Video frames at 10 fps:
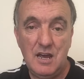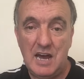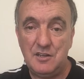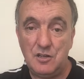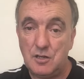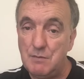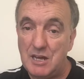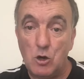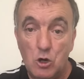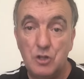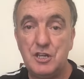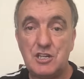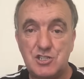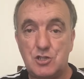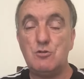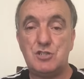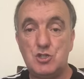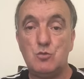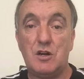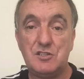And you can make all the
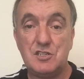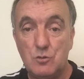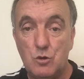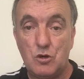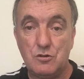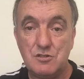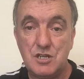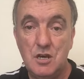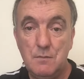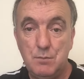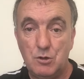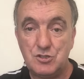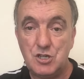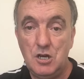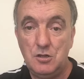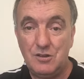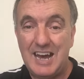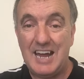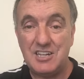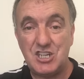excuses you want in the world, but you
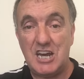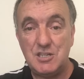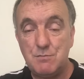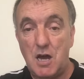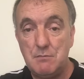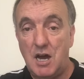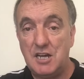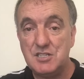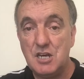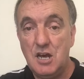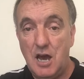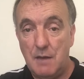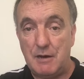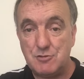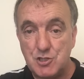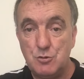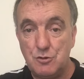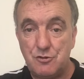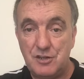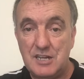can't change my mind about 2
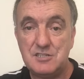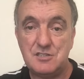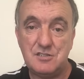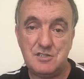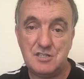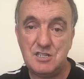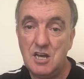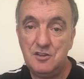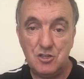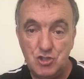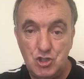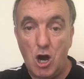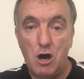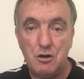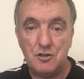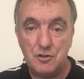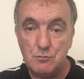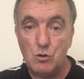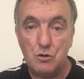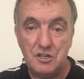or 3 instances. The jog the
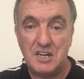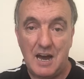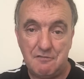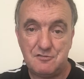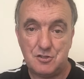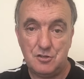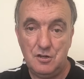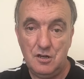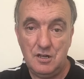morning after,